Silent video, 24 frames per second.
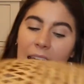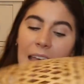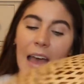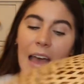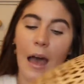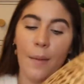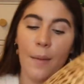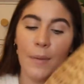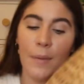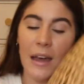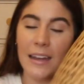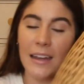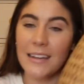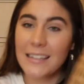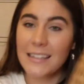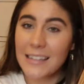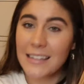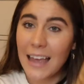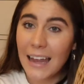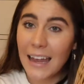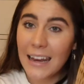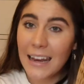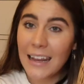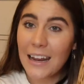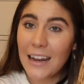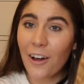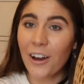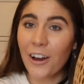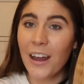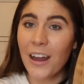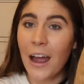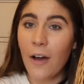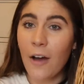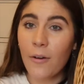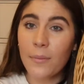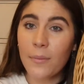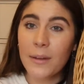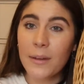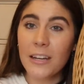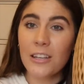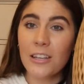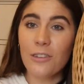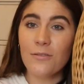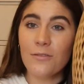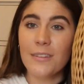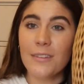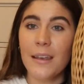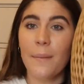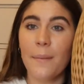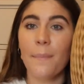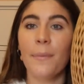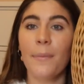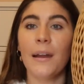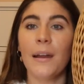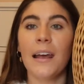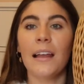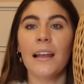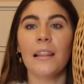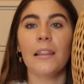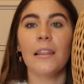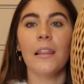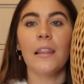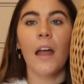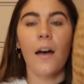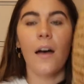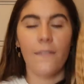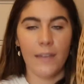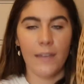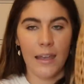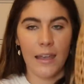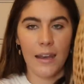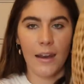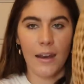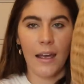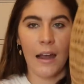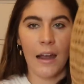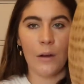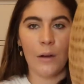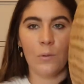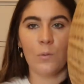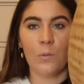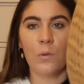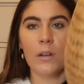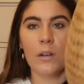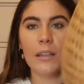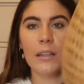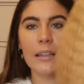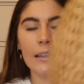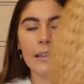I'm undecided on how I'm gonna use it, but I love it. I really